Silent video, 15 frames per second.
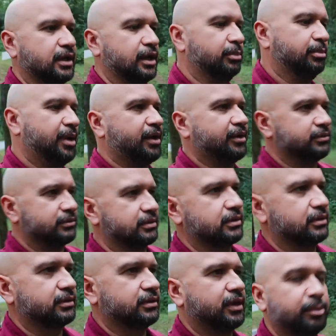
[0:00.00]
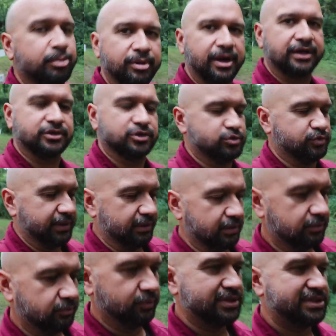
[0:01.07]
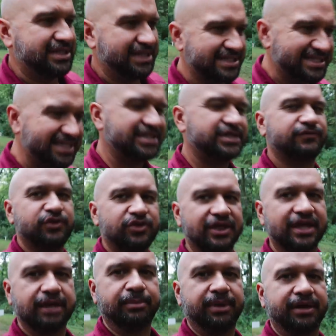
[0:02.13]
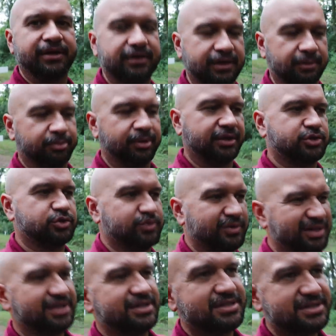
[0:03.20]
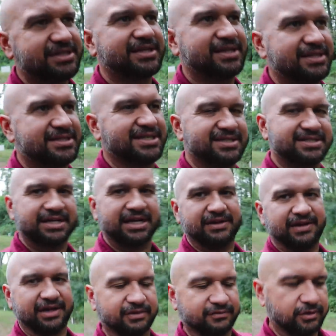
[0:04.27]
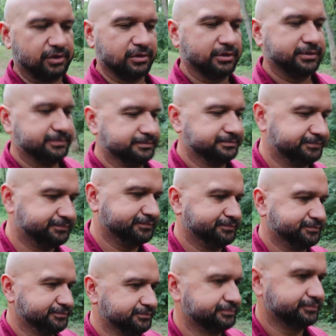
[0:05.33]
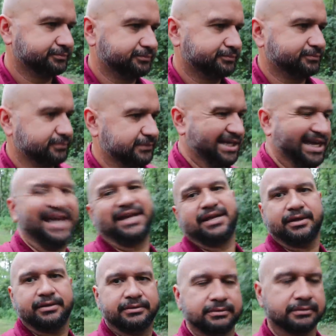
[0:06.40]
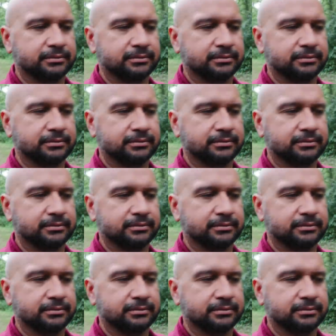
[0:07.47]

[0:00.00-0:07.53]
about a practice round, which in a sense, if you think about it, a practice round is in a sense kind of like a vlog. Kinda.